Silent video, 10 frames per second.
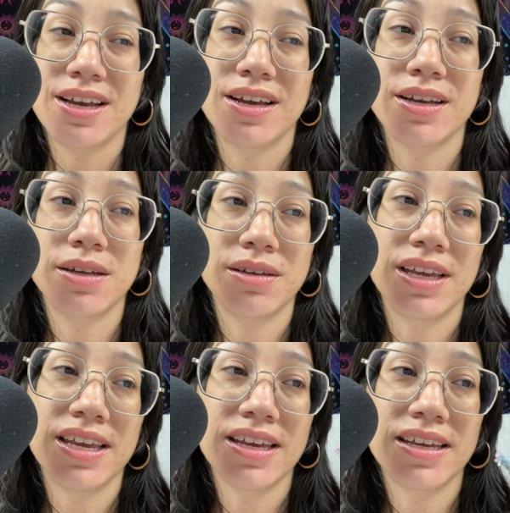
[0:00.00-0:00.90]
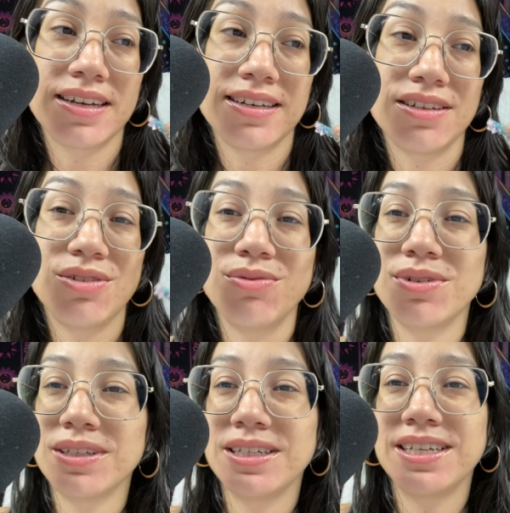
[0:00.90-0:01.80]
uh, and you
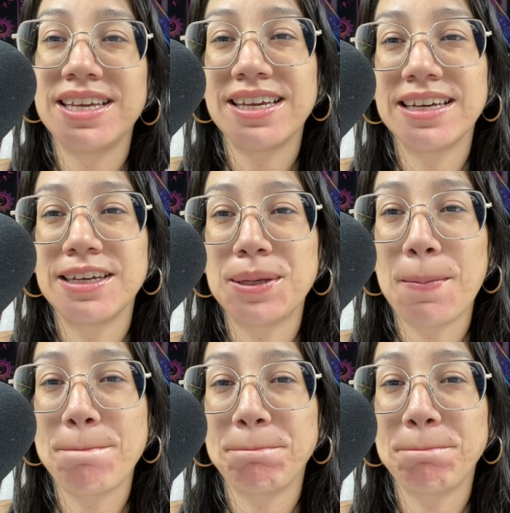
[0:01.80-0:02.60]
really can't.